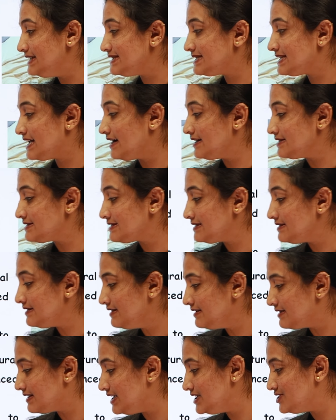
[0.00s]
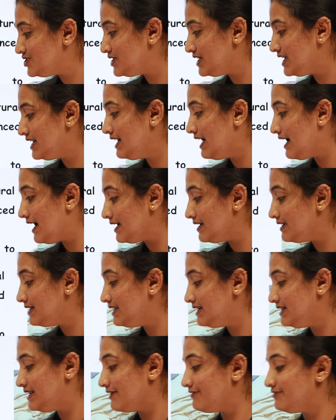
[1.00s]
disaster, regional
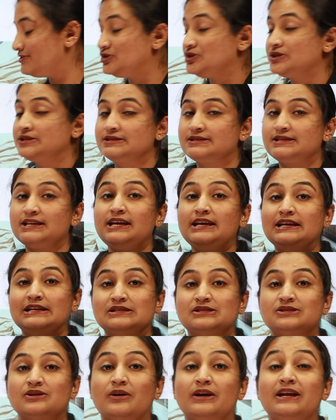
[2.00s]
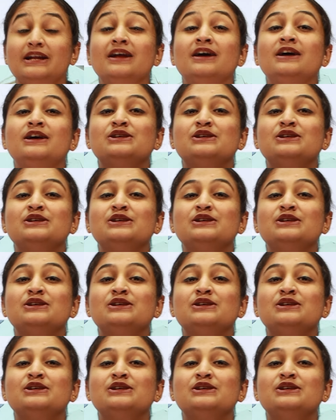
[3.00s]
iodine deficiency in soil.